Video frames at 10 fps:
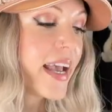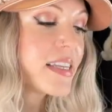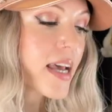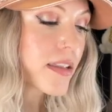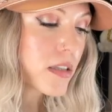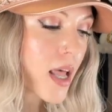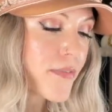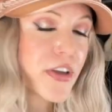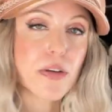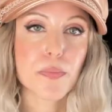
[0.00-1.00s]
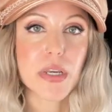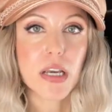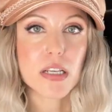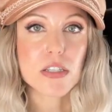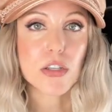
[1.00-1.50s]
And I love it
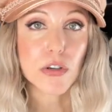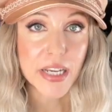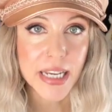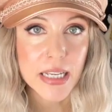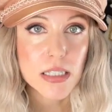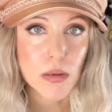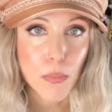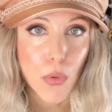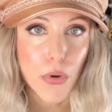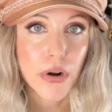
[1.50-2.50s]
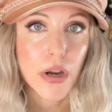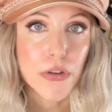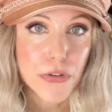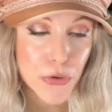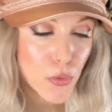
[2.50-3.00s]
because there is more
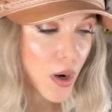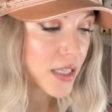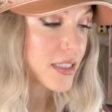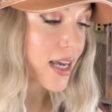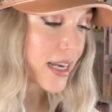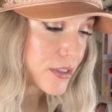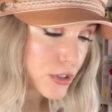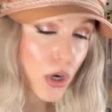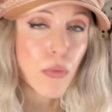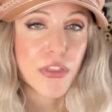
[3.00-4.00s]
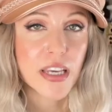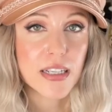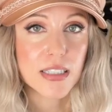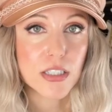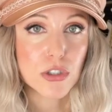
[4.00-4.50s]
nuance. I don't think
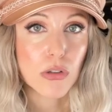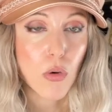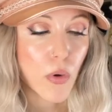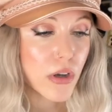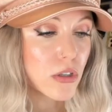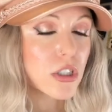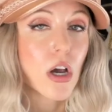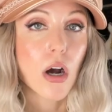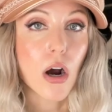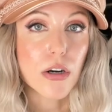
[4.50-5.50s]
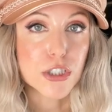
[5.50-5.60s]
essential oils are